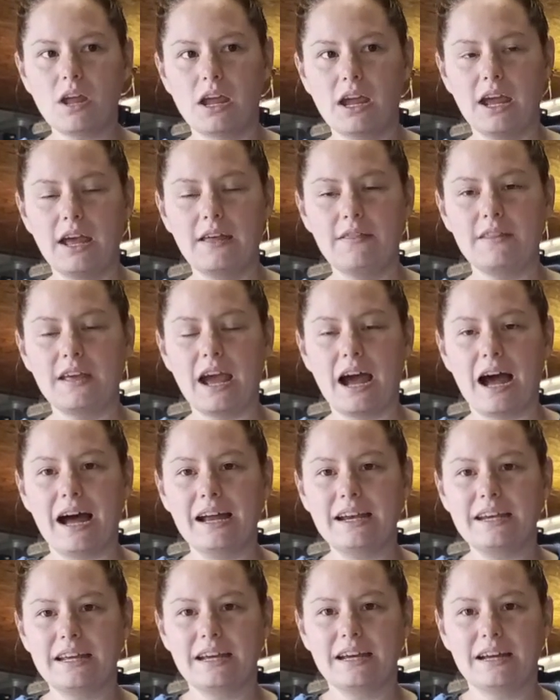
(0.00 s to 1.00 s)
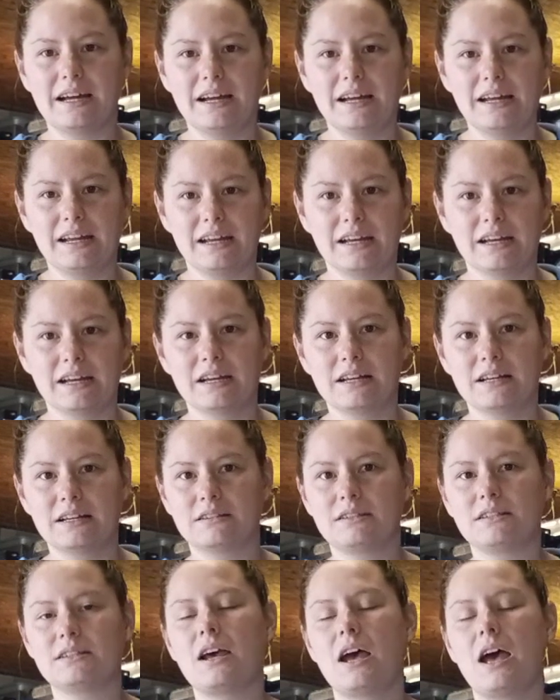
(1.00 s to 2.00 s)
And the idea is